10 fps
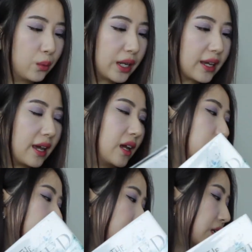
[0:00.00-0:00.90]
Wicked King,
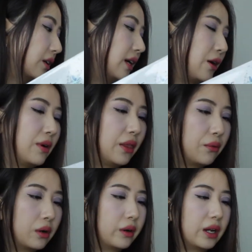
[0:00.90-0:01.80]
it was really good. I read
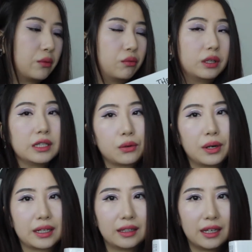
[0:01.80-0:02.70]
through it really
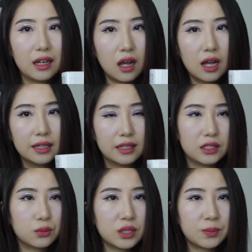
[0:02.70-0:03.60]
quickly.
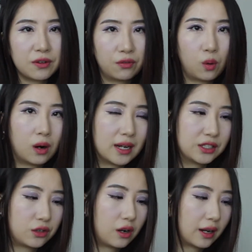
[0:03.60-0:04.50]
This was before I
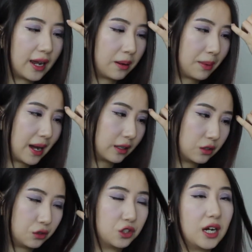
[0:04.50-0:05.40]
started getting back
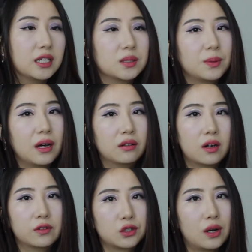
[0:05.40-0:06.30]
into Chinese BL
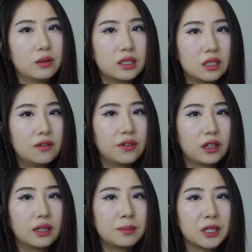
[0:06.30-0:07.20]
novels, so I was still
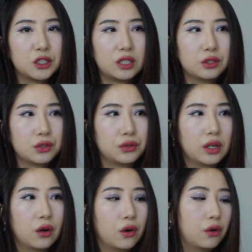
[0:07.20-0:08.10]
very much into
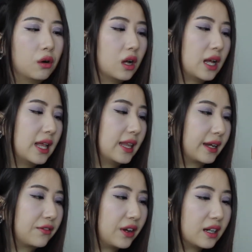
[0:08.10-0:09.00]
the whole
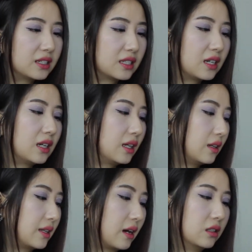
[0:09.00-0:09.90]
like
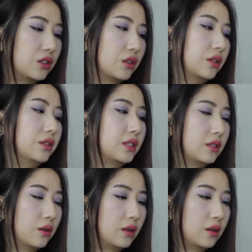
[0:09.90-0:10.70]
fantasy, young adult,